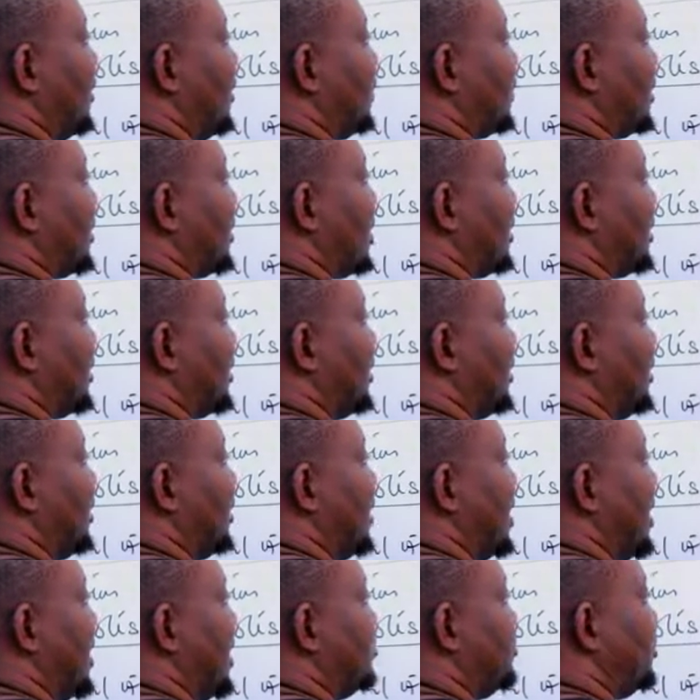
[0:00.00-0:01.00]
have it as
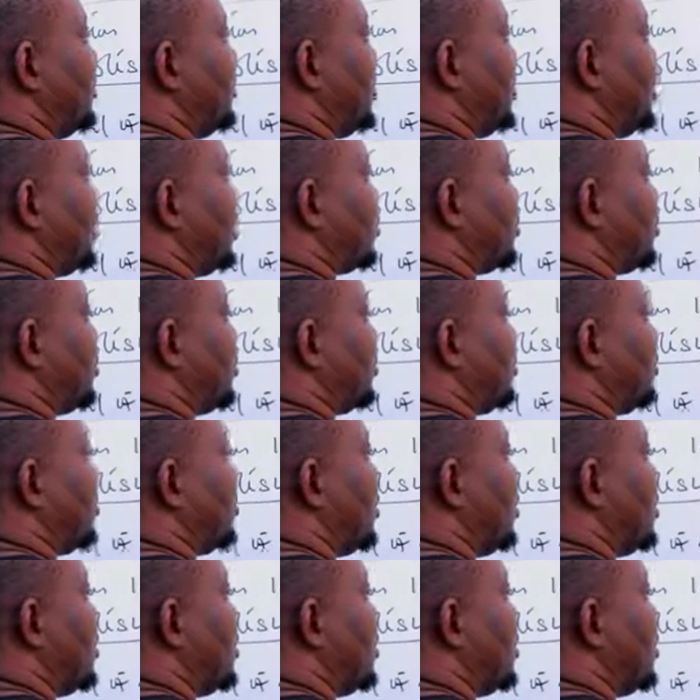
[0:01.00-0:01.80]
deamination.